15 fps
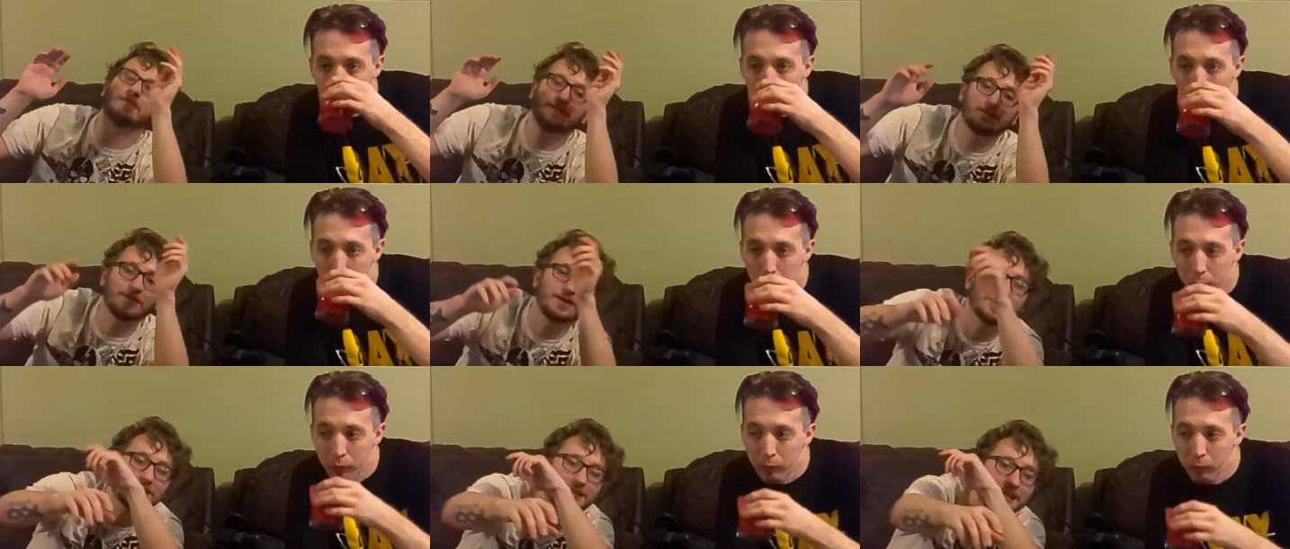
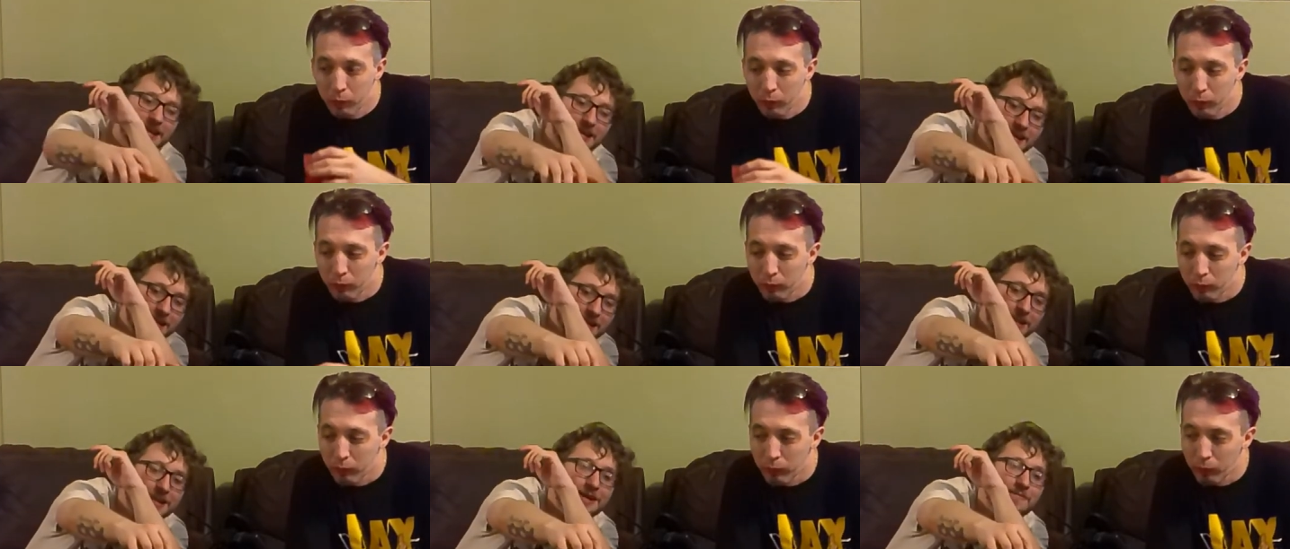Speaker 1: fucking
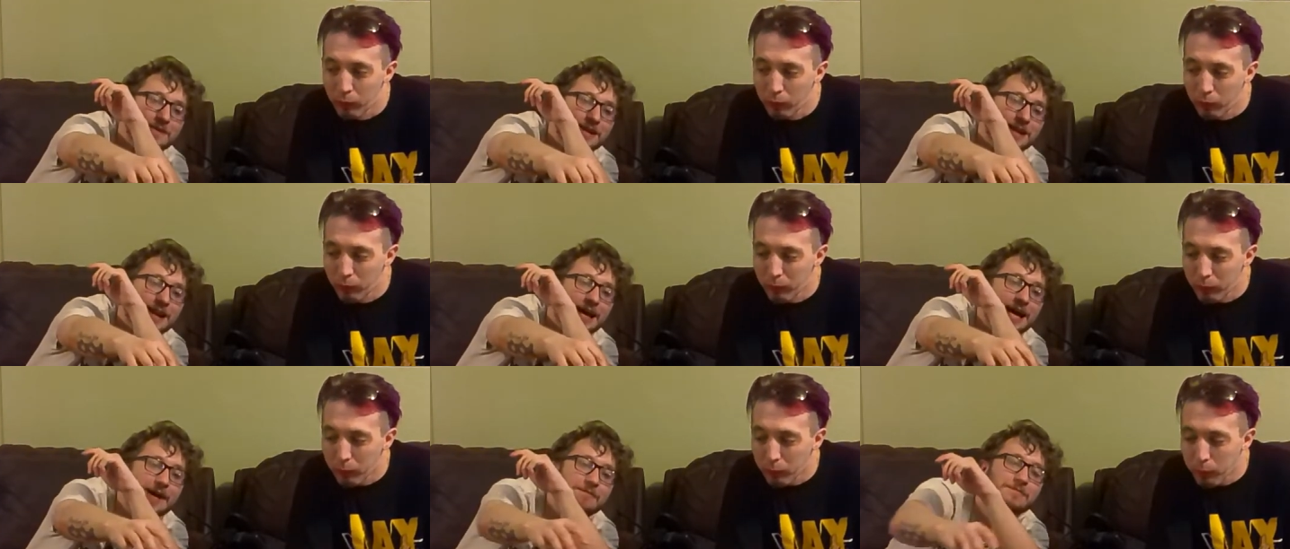lemon,
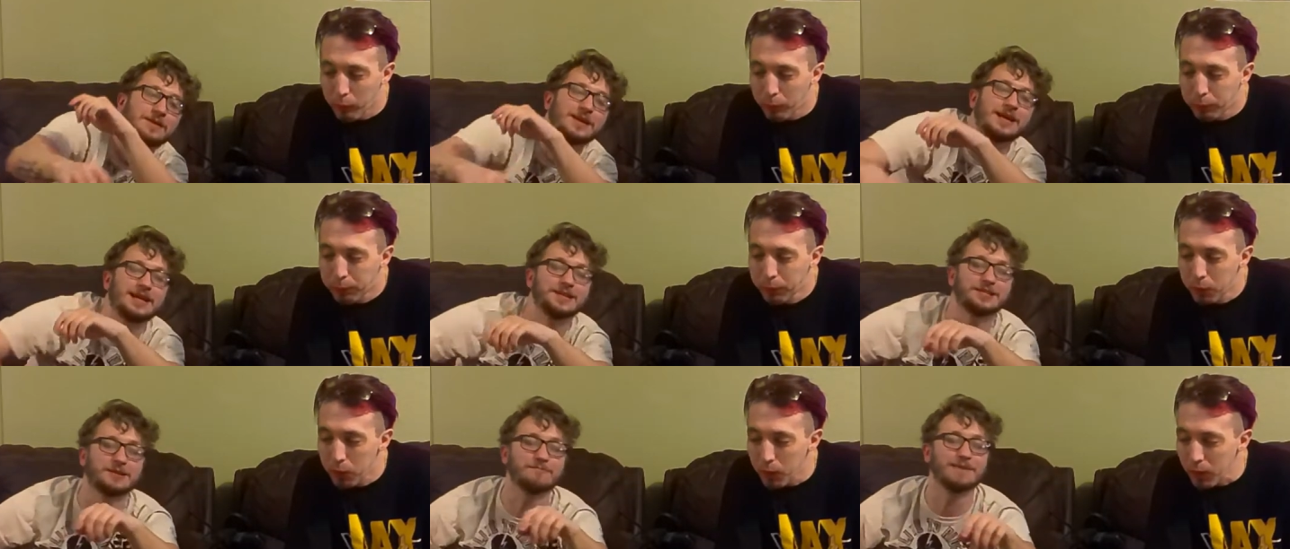lime,
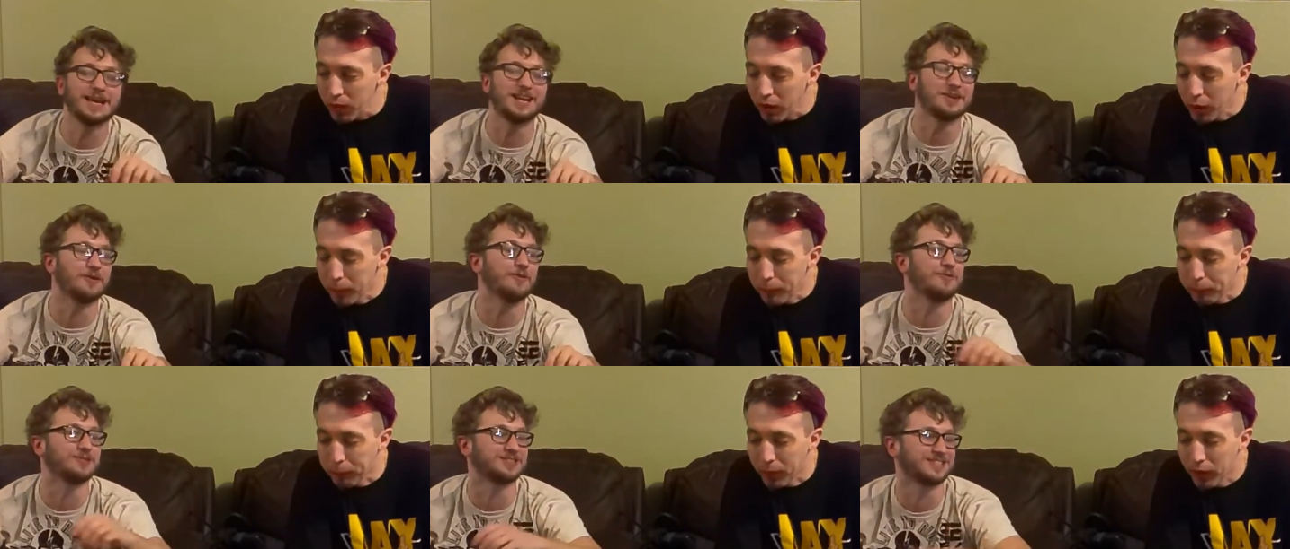and
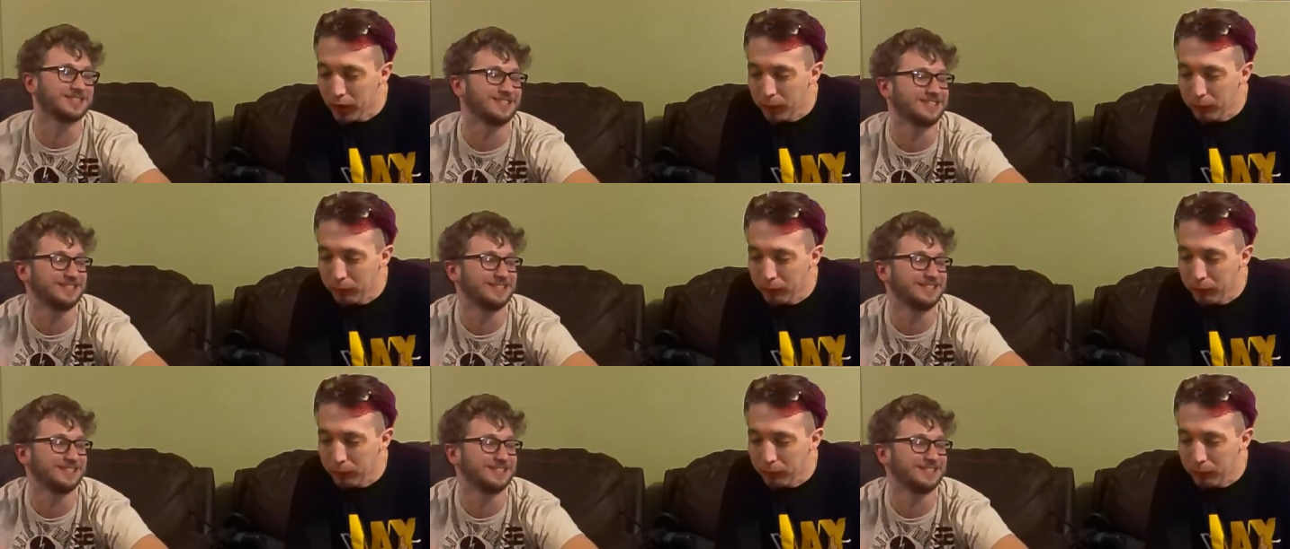tomatoes.